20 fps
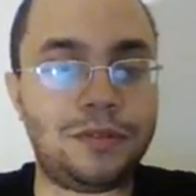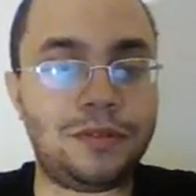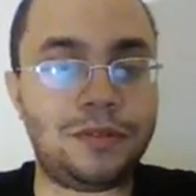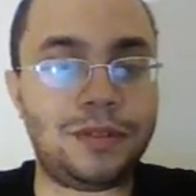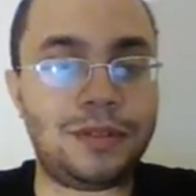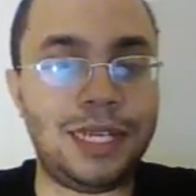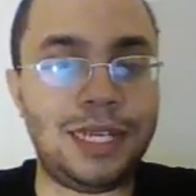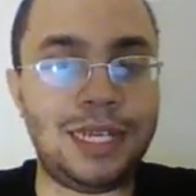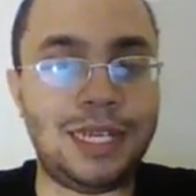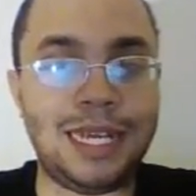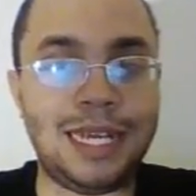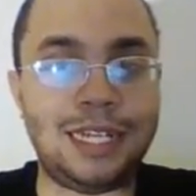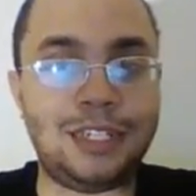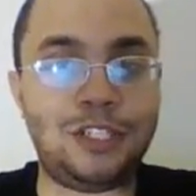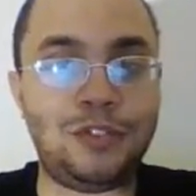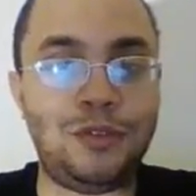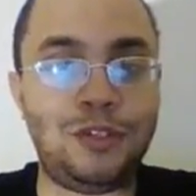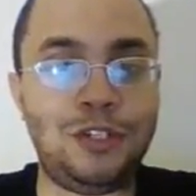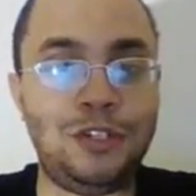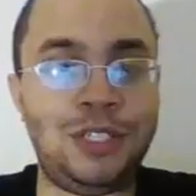Okay, yeah. So
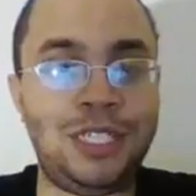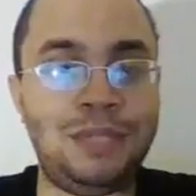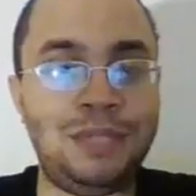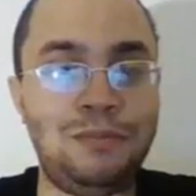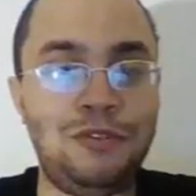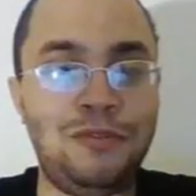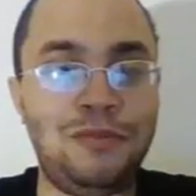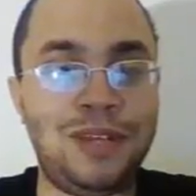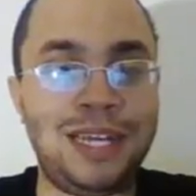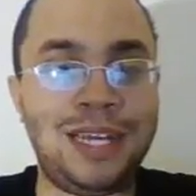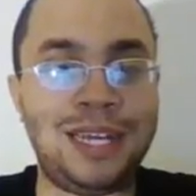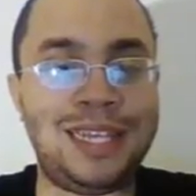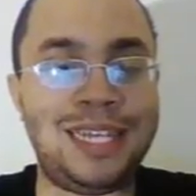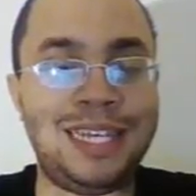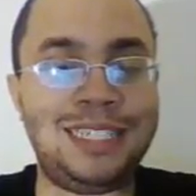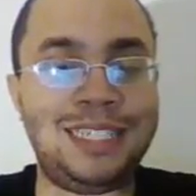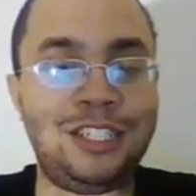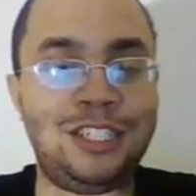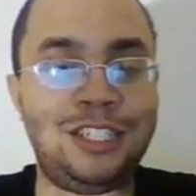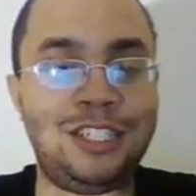when you see a move like
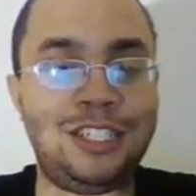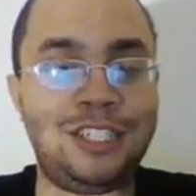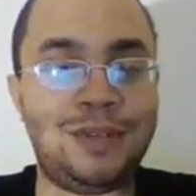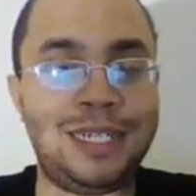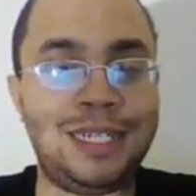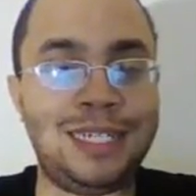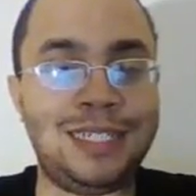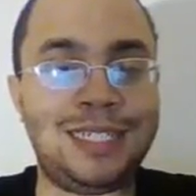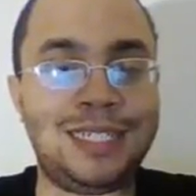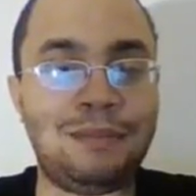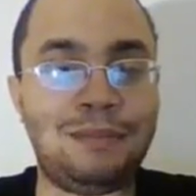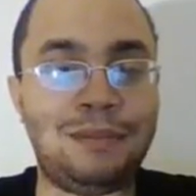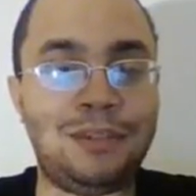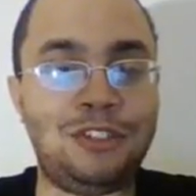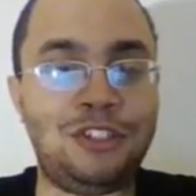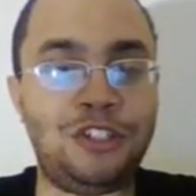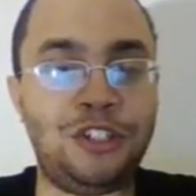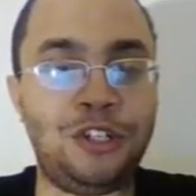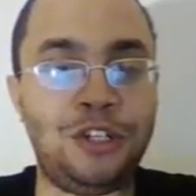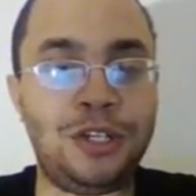this, he's threatening something.
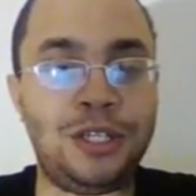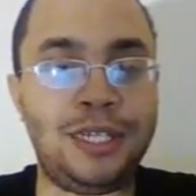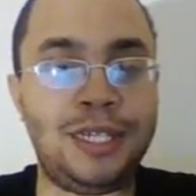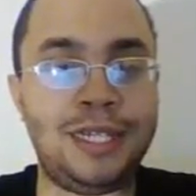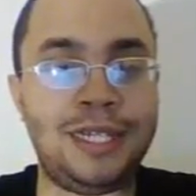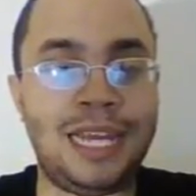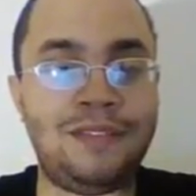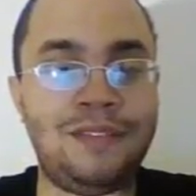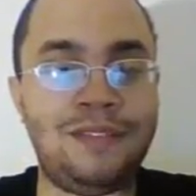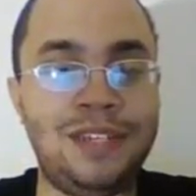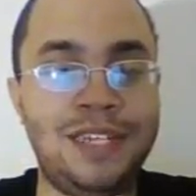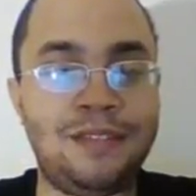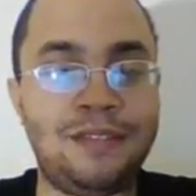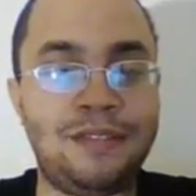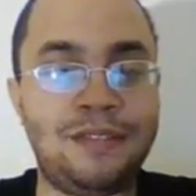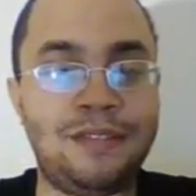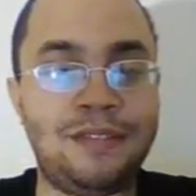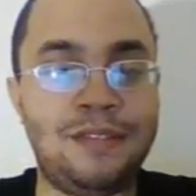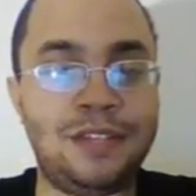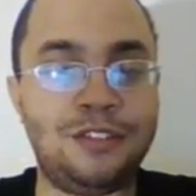Just look at the life and death
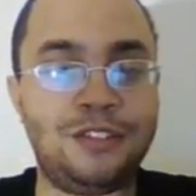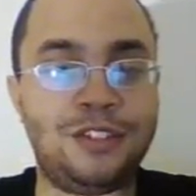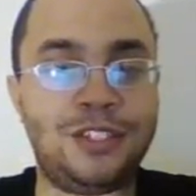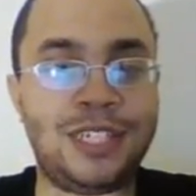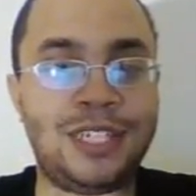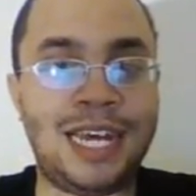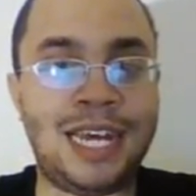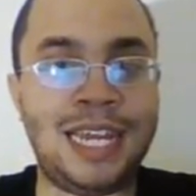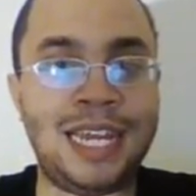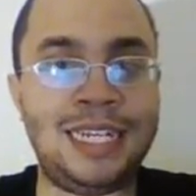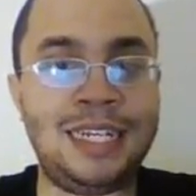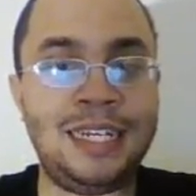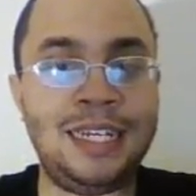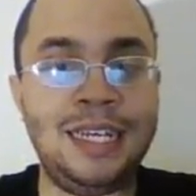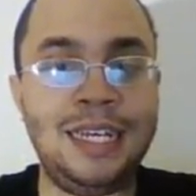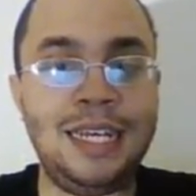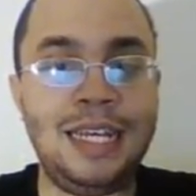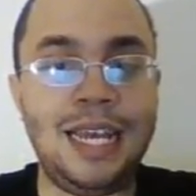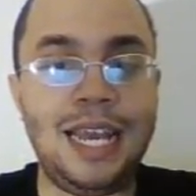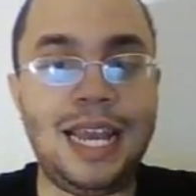of the other side,
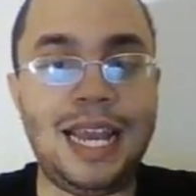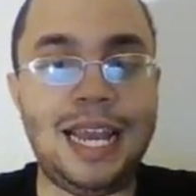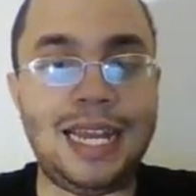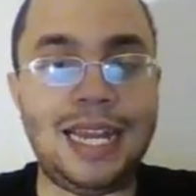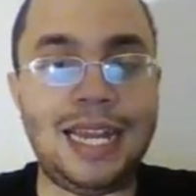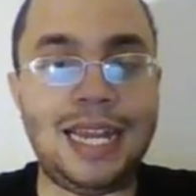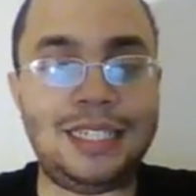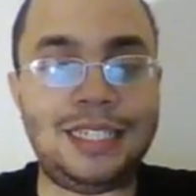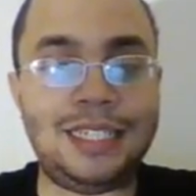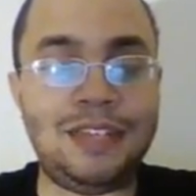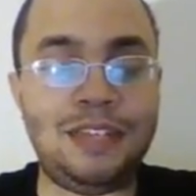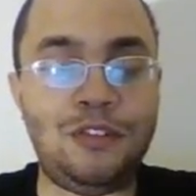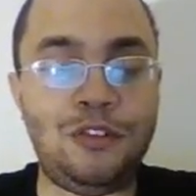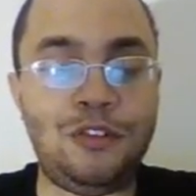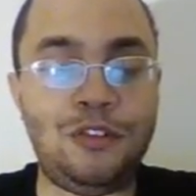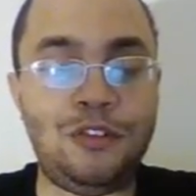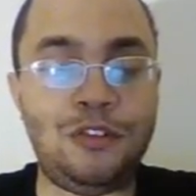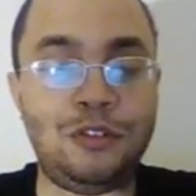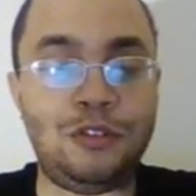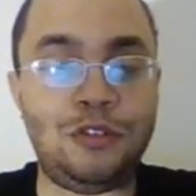and see if you
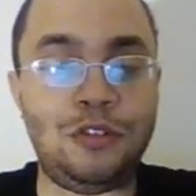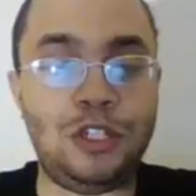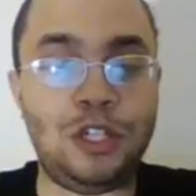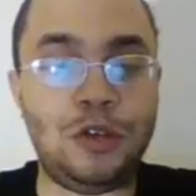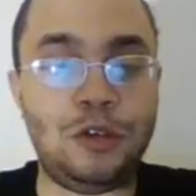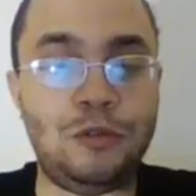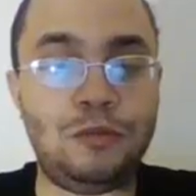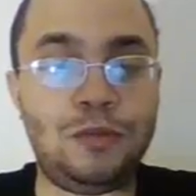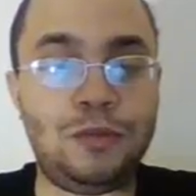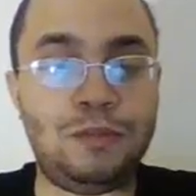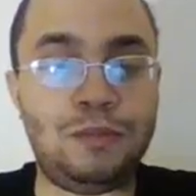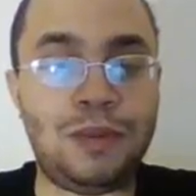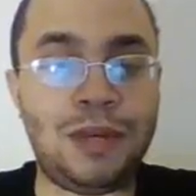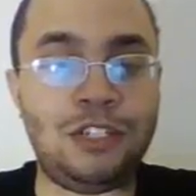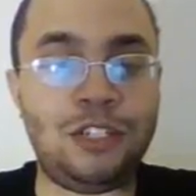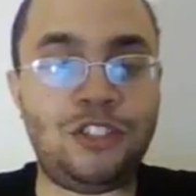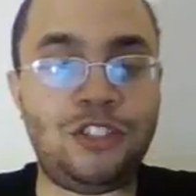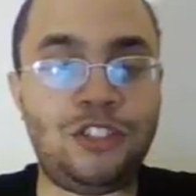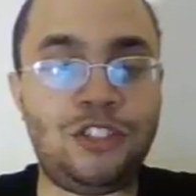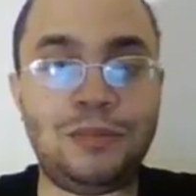can,
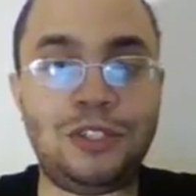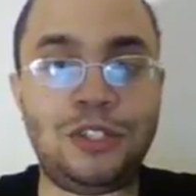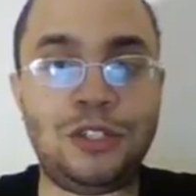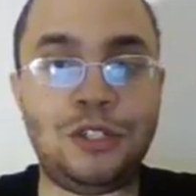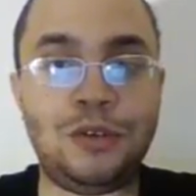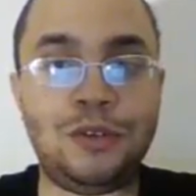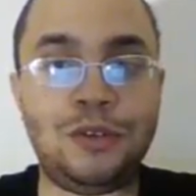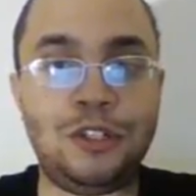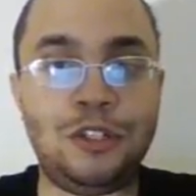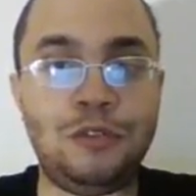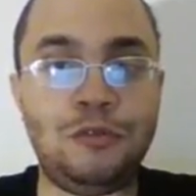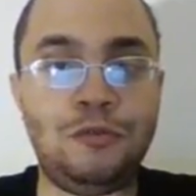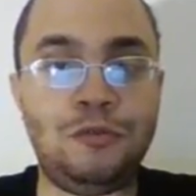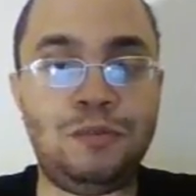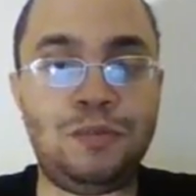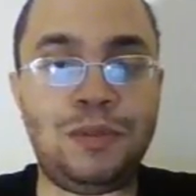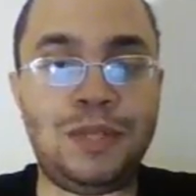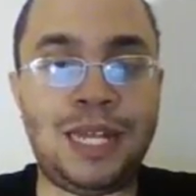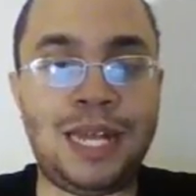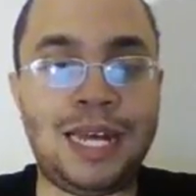punch him. So you
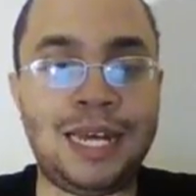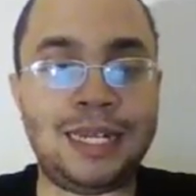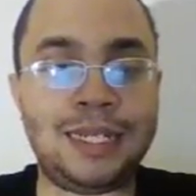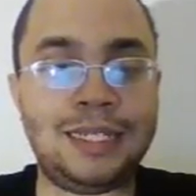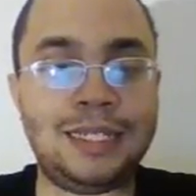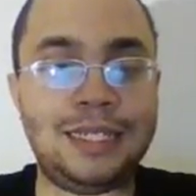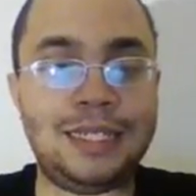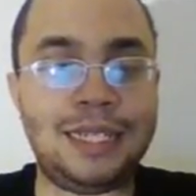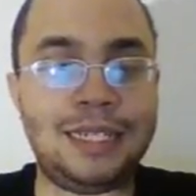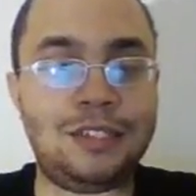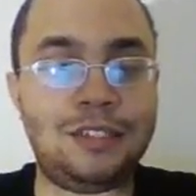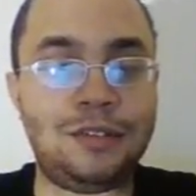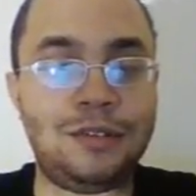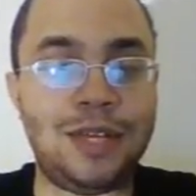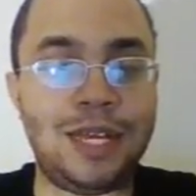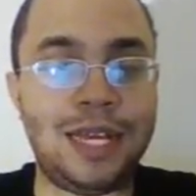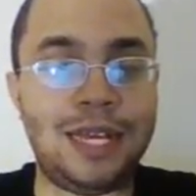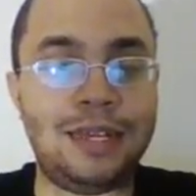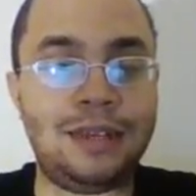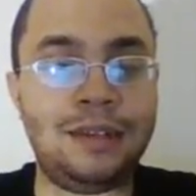blocked. That's
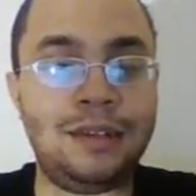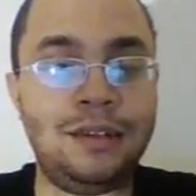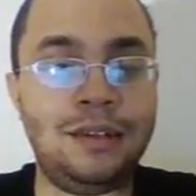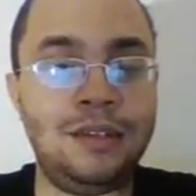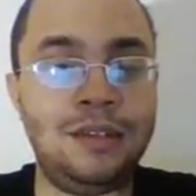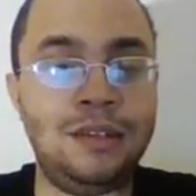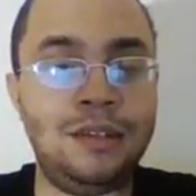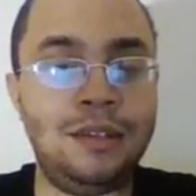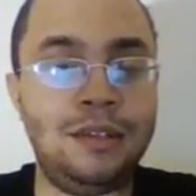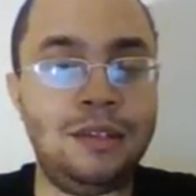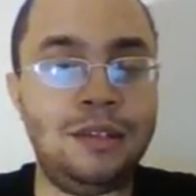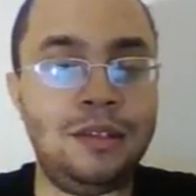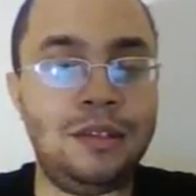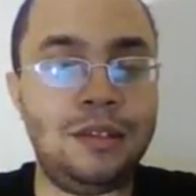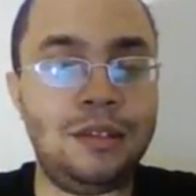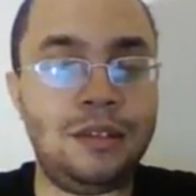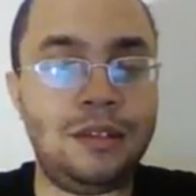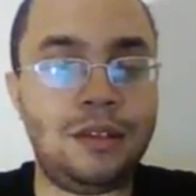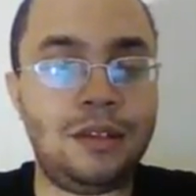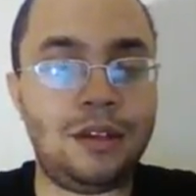okay.
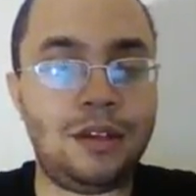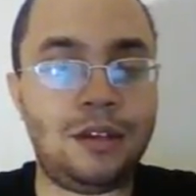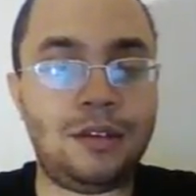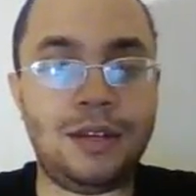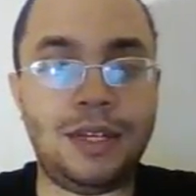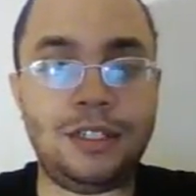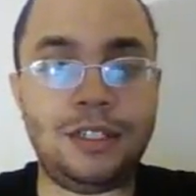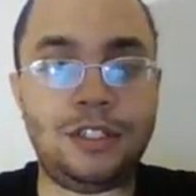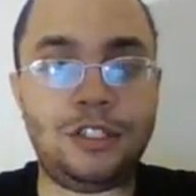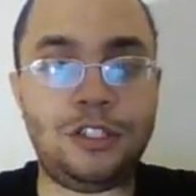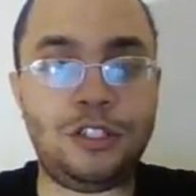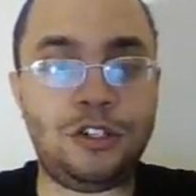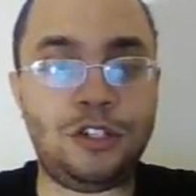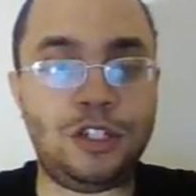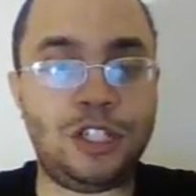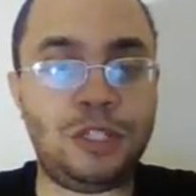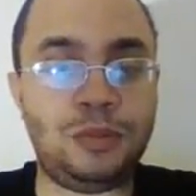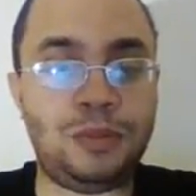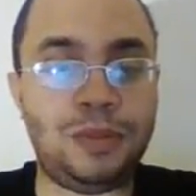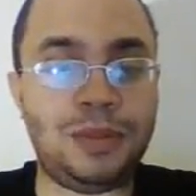All right. So you're gonna
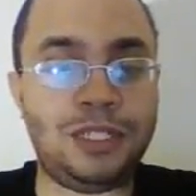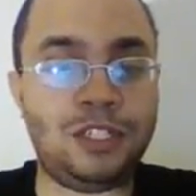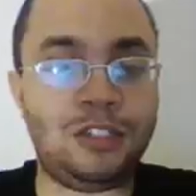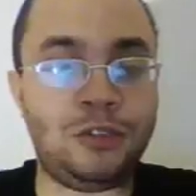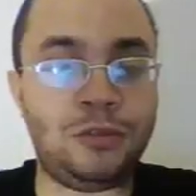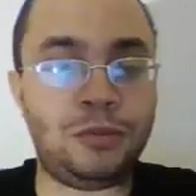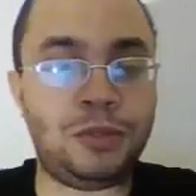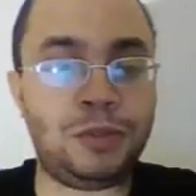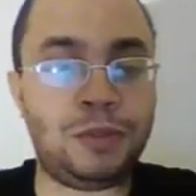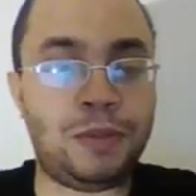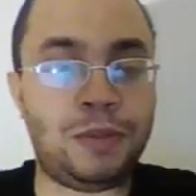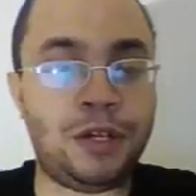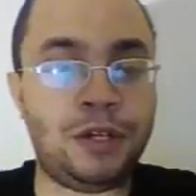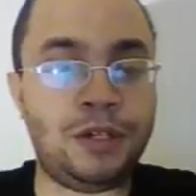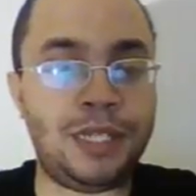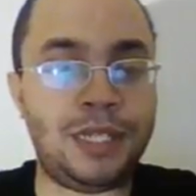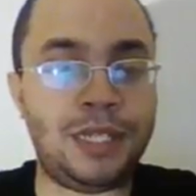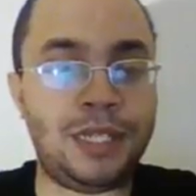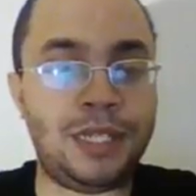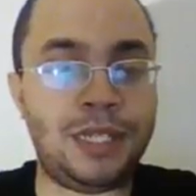split his groups
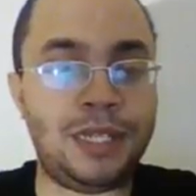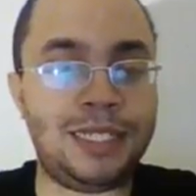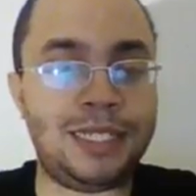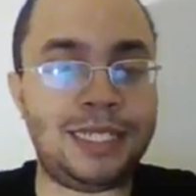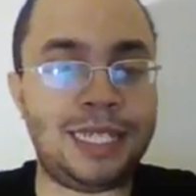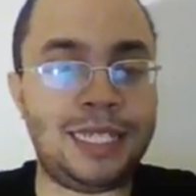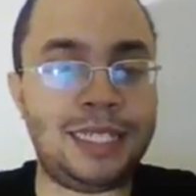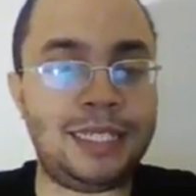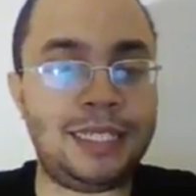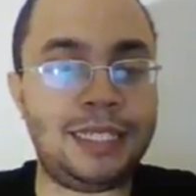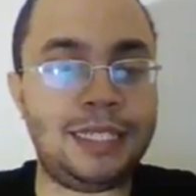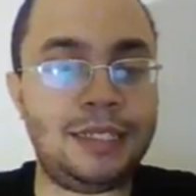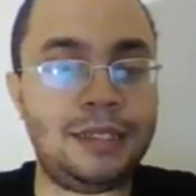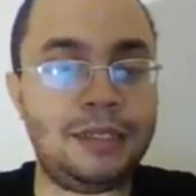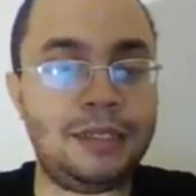apart. That makes sense.